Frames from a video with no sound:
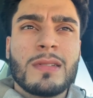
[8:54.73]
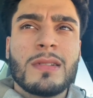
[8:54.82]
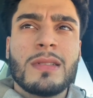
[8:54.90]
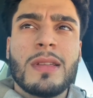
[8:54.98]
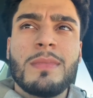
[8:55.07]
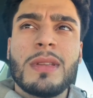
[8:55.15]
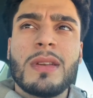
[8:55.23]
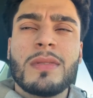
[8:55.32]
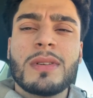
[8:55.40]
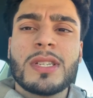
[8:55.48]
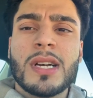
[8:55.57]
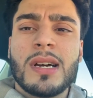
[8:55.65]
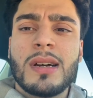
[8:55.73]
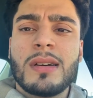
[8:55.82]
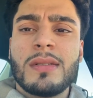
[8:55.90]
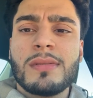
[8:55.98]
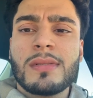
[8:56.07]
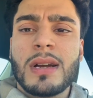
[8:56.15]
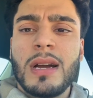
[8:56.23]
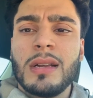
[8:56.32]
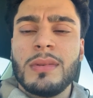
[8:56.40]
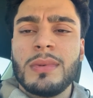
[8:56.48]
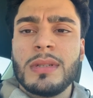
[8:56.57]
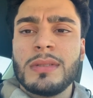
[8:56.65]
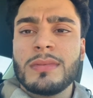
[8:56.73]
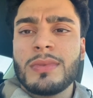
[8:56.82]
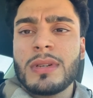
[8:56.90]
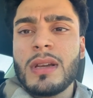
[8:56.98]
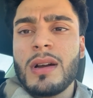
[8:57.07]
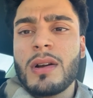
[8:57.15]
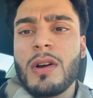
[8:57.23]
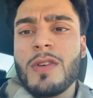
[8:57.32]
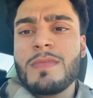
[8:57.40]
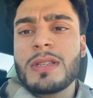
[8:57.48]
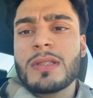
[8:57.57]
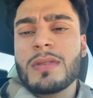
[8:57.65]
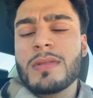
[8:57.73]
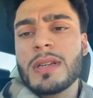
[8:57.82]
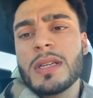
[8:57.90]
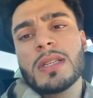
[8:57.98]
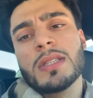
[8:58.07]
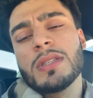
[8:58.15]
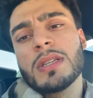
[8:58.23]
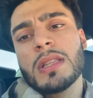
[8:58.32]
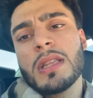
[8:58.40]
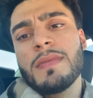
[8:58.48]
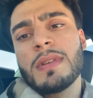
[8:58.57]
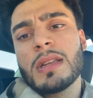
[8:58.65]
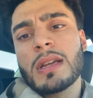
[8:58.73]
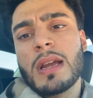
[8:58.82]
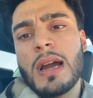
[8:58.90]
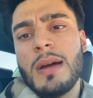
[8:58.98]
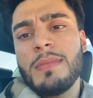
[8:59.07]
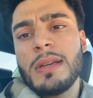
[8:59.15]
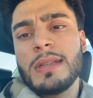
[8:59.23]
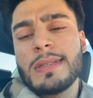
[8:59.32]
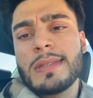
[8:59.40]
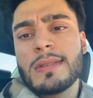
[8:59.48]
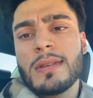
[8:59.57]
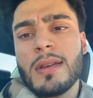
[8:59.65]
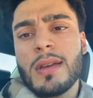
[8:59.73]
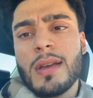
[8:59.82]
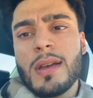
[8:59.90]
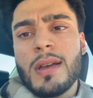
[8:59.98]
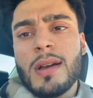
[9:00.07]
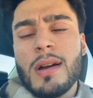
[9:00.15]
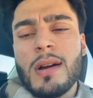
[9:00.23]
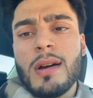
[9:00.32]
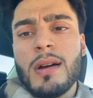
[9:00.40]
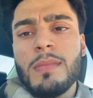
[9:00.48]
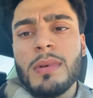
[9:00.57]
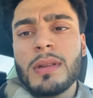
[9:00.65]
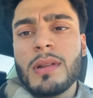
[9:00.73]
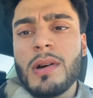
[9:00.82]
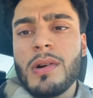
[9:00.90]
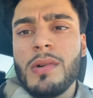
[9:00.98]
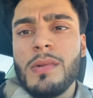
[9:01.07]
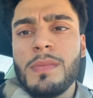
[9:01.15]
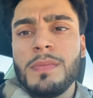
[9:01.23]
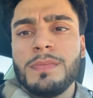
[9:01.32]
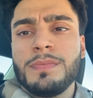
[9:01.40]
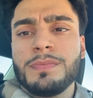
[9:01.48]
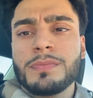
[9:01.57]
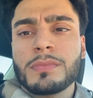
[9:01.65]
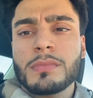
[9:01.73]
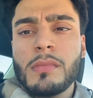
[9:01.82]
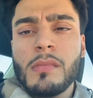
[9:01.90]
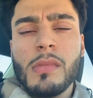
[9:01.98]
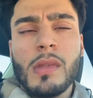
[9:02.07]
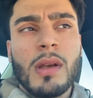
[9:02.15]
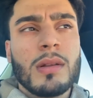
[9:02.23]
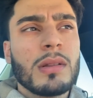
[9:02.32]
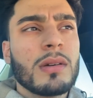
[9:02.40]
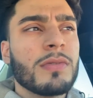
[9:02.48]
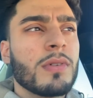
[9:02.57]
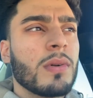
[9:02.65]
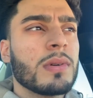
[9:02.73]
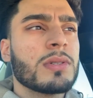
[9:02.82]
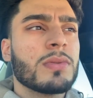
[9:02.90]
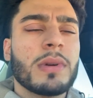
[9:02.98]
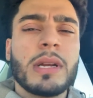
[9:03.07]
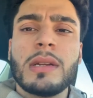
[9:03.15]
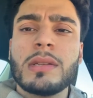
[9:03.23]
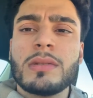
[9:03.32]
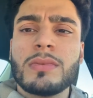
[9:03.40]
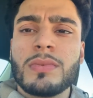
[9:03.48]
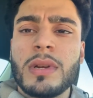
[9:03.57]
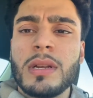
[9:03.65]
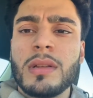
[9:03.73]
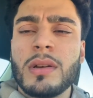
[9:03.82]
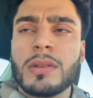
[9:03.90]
let me know what y'all what y'all Kobe story is. You can leave it in the comments below. I look forward to reading y'all